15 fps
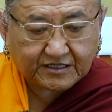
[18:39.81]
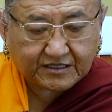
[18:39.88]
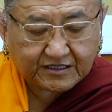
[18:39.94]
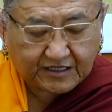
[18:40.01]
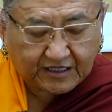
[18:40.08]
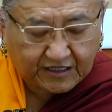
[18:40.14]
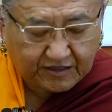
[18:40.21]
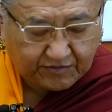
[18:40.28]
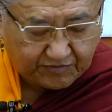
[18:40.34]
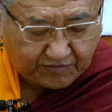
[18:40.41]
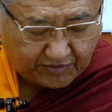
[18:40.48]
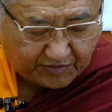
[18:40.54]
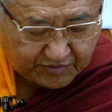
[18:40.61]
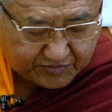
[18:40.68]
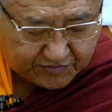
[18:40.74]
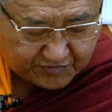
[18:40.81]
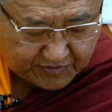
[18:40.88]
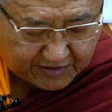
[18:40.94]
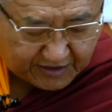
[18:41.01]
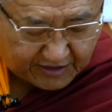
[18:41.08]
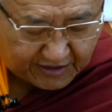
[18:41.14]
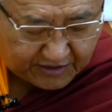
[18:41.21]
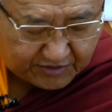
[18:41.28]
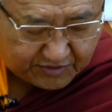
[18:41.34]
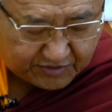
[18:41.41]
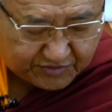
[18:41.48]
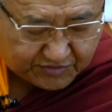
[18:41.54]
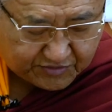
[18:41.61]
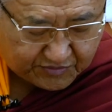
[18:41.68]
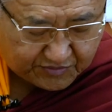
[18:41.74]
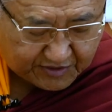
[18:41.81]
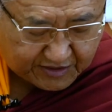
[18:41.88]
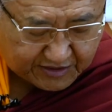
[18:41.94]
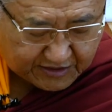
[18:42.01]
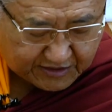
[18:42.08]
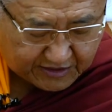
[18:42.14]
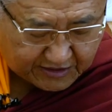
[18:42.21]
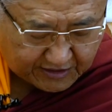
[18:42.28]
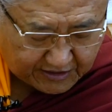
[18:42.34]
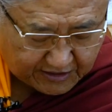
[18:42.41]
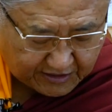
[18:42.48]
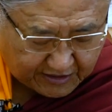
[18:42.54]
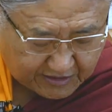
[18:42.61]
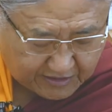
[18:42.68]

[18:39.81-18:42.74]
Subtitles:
then of course we cannot do anything.